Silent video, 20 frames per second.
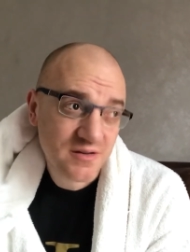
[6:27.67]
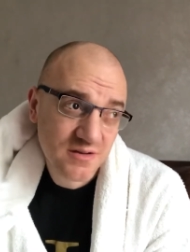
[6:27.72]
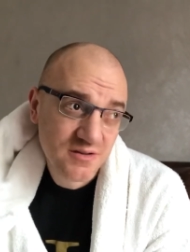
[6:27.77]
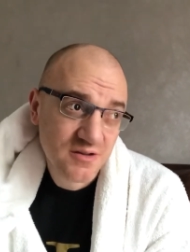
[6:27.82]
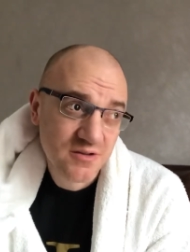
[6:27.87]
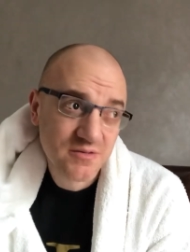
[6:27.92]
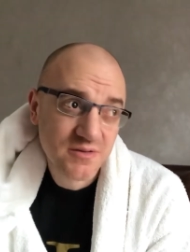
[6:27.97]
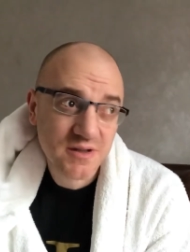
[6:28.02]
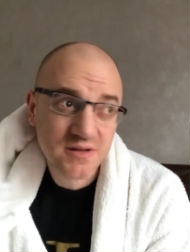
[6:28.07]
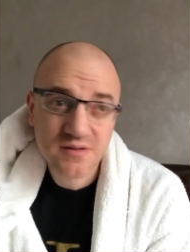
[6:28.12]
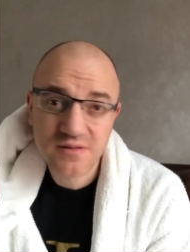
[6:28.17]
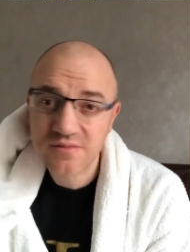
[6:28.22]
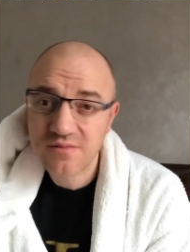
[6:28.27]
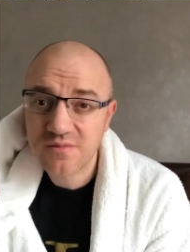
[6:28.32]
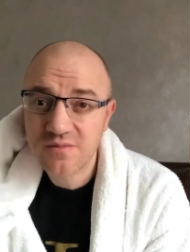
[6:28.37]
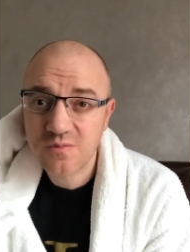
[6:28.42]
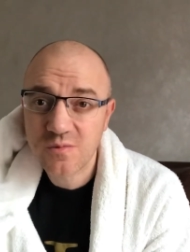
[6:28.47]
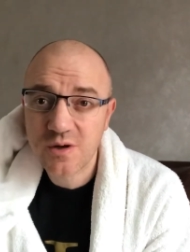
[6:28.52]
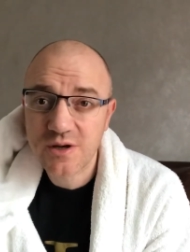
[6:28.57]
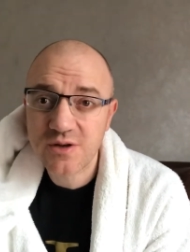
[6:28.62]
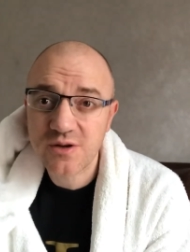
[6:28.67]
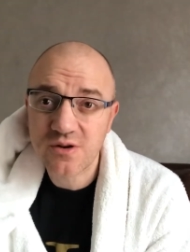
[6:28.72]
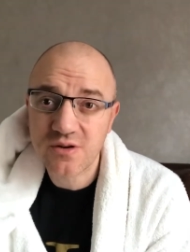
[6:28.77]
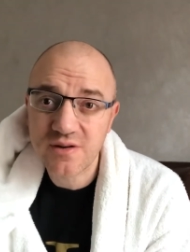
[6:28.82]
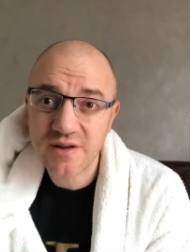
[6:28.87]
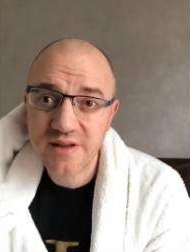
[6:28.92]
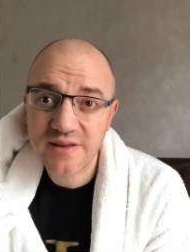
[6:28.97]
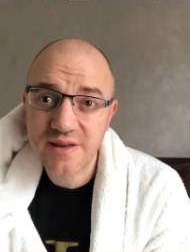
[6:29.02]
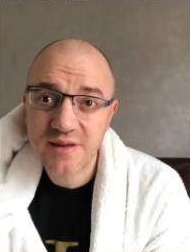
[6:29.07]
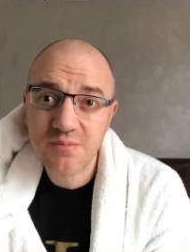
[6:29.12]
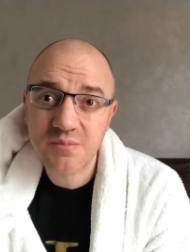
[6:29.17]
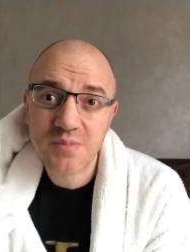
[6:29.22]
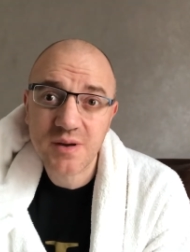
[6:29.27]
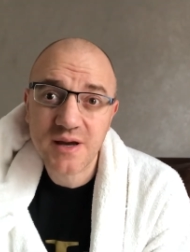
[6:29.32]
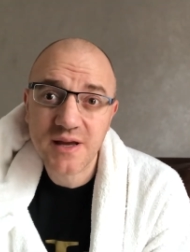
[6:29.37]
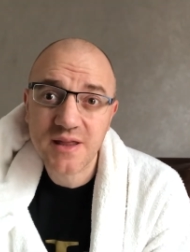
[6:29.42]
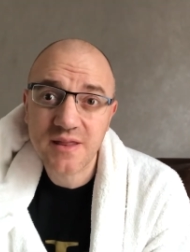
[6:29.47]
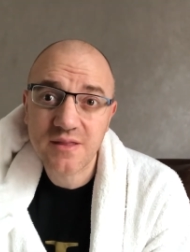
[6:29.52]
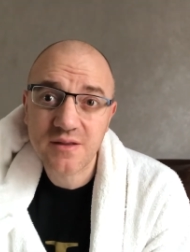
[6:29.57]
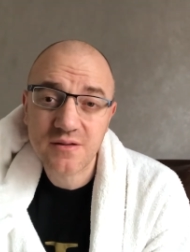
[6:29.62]
You know, then why not let them
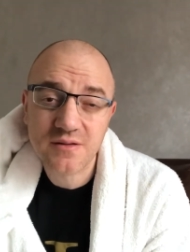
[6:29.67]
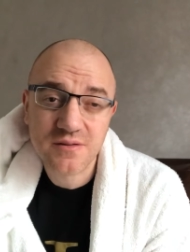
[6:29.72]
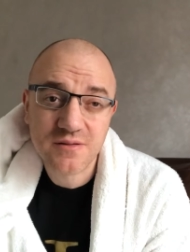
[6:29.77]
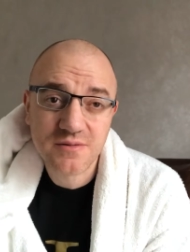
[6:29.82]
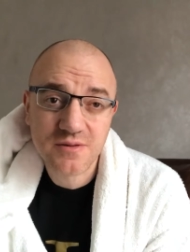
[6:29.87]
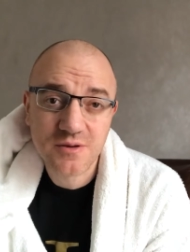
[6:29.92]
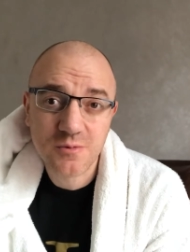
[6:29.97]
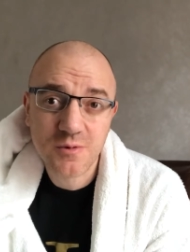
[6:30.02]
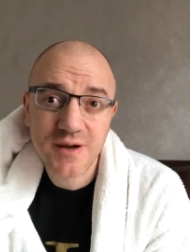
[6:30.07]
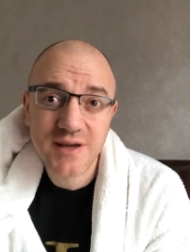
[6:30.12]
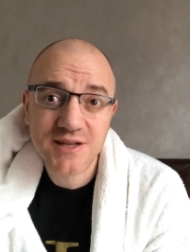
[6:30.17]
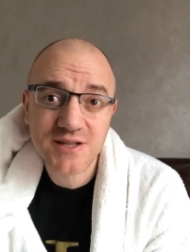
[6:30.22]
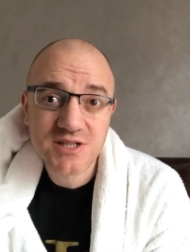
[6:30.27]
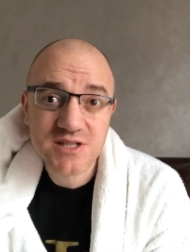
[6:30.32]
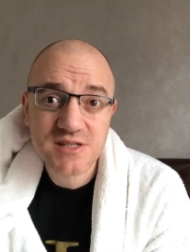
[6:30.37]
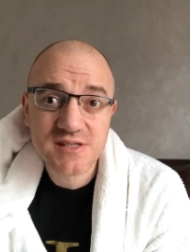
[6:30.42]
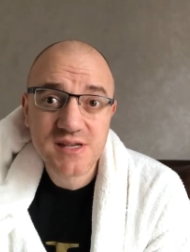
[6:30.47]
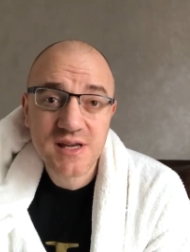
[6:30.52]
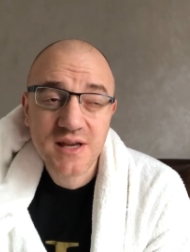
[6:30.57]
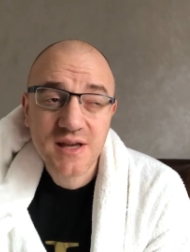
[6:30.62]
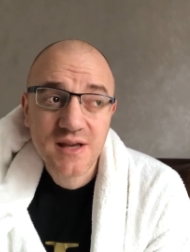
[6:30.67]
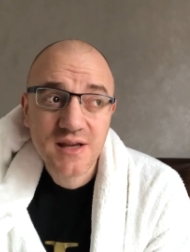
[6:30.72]
pay the the wages?